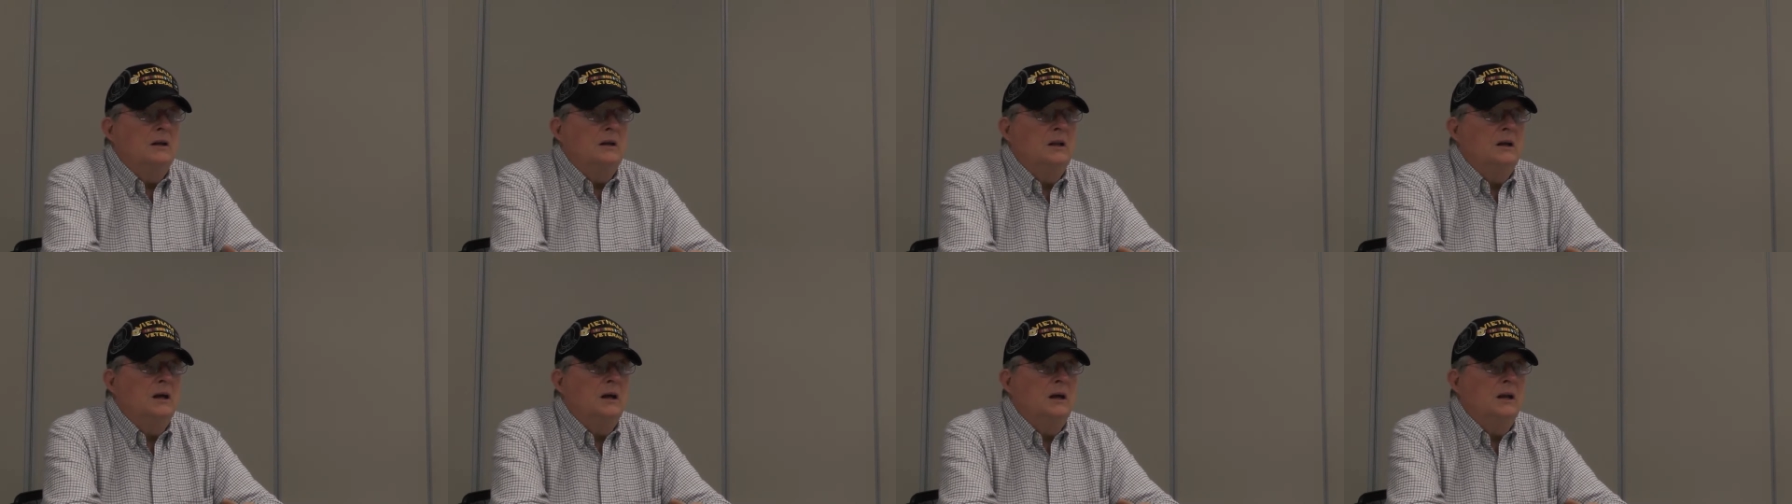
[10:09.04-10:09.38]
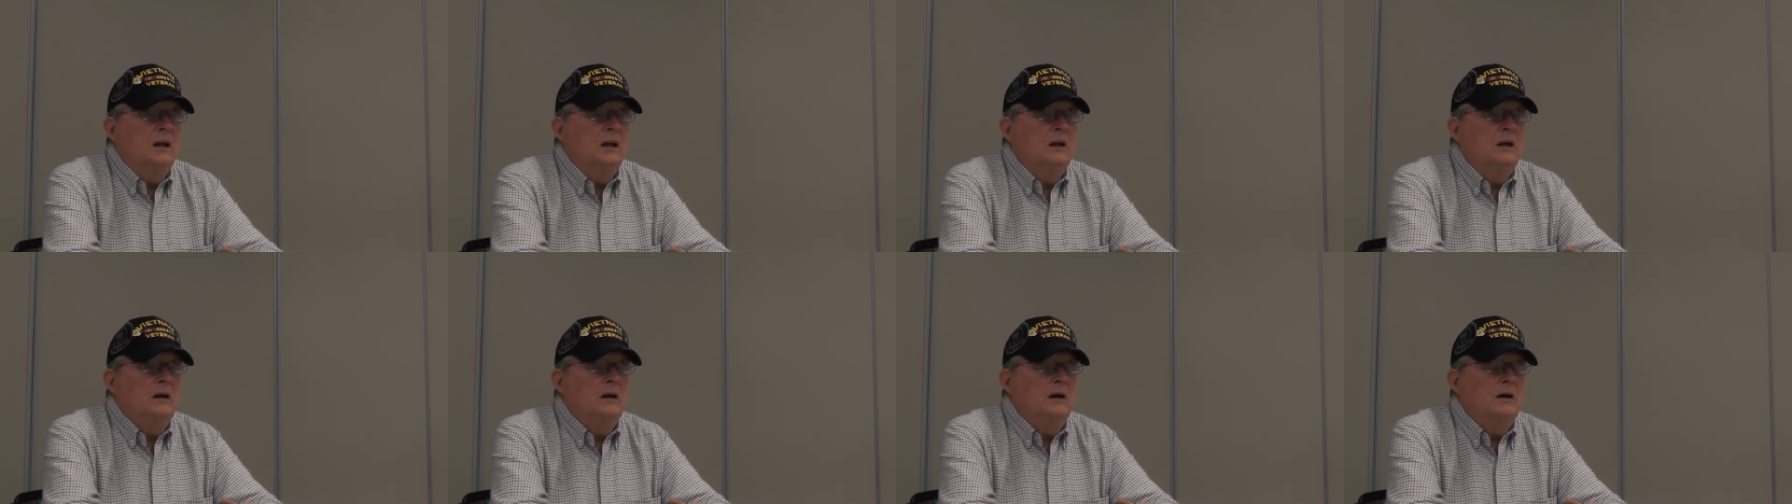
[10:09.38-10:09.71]
And
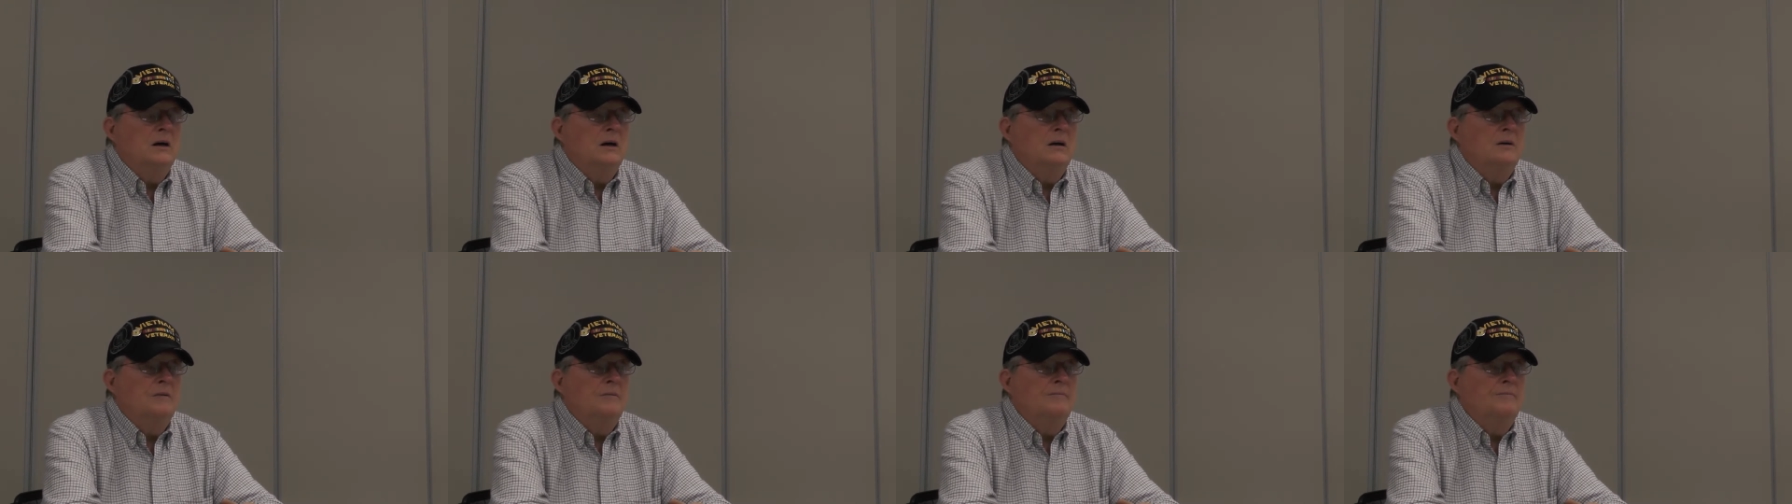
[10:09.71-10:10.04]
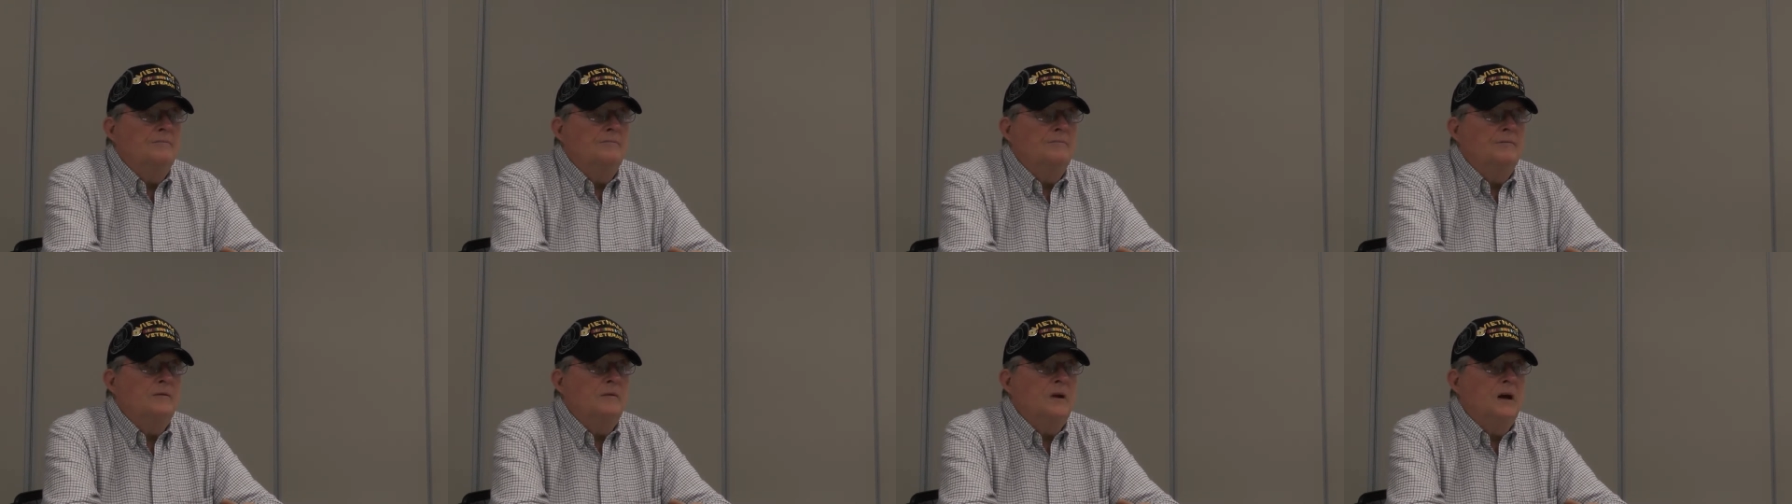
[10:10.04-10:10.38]
then
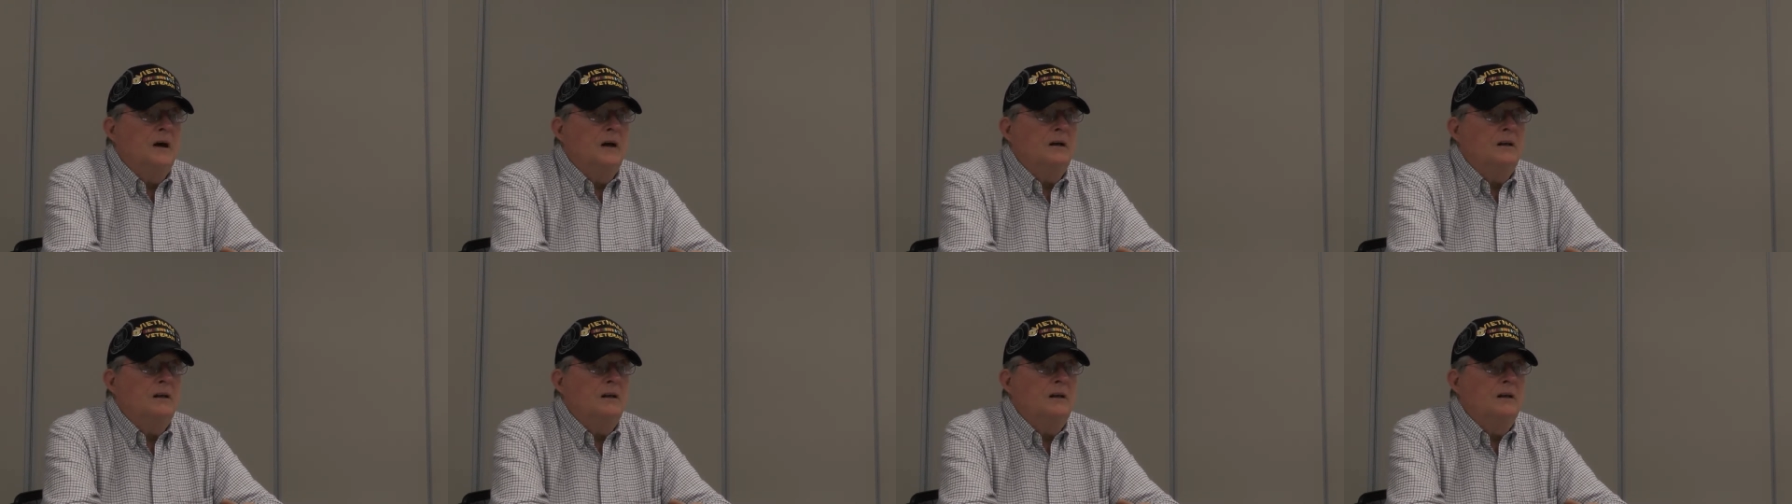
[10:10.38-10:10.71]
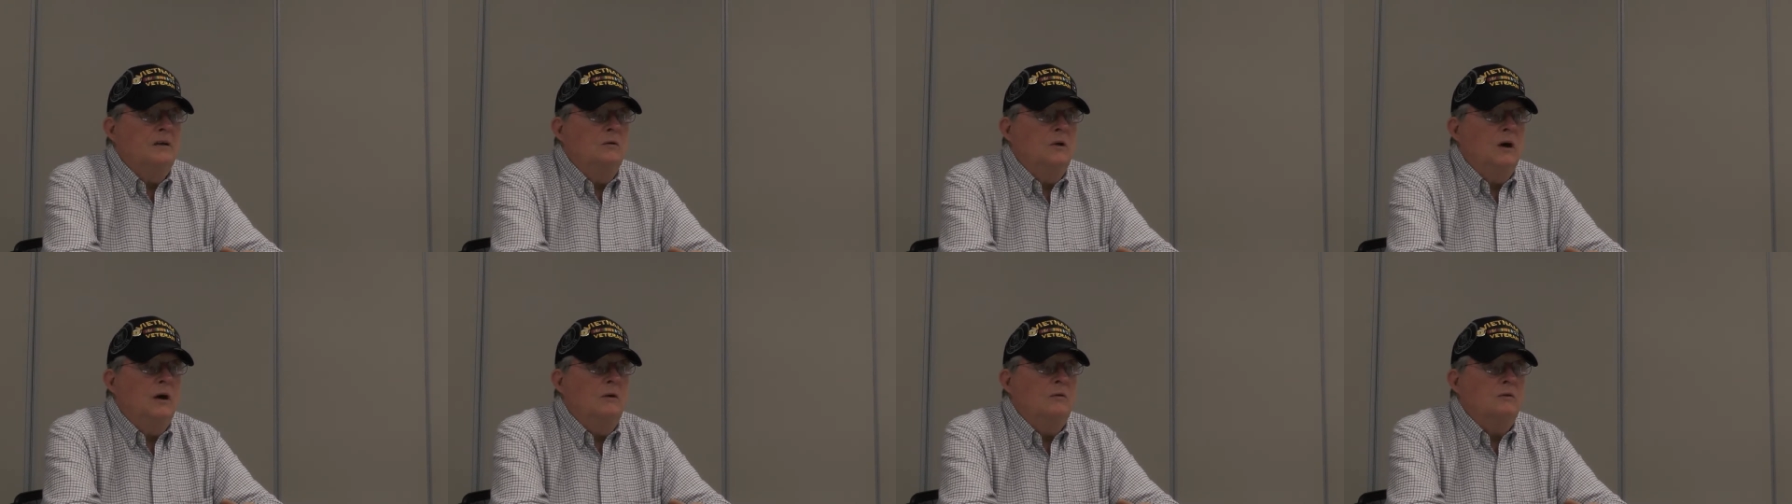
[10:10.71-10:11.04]

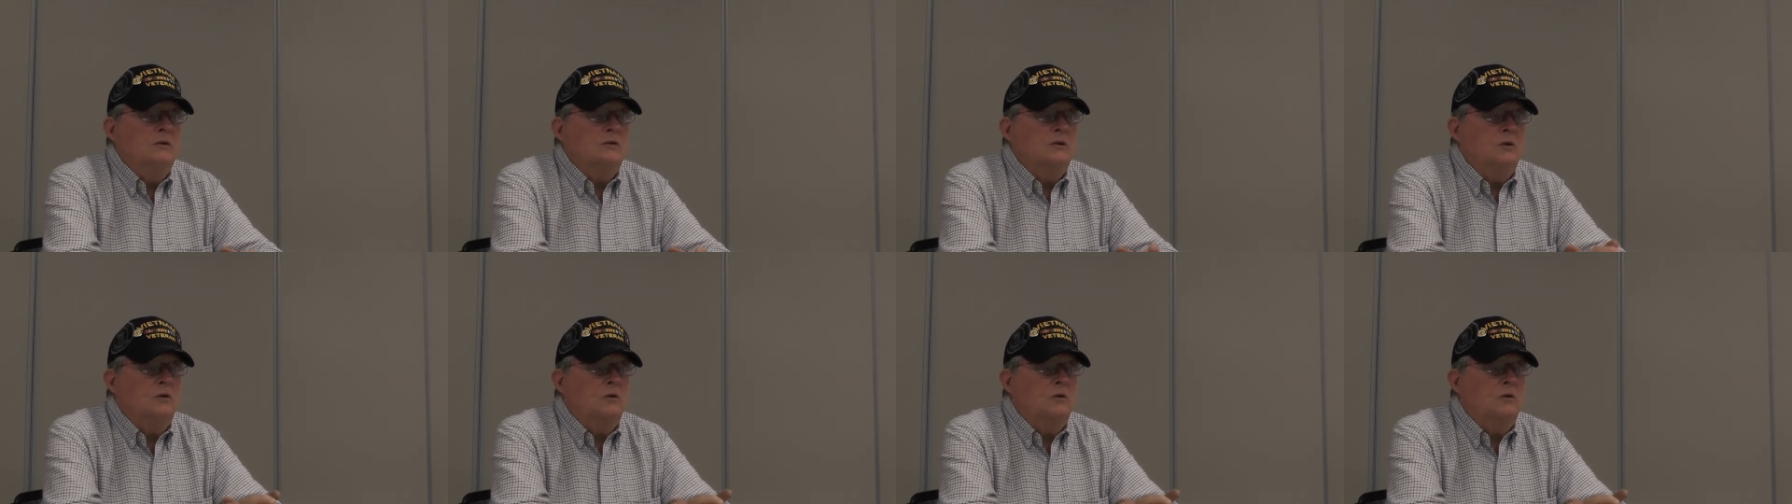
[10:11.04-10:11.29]
I was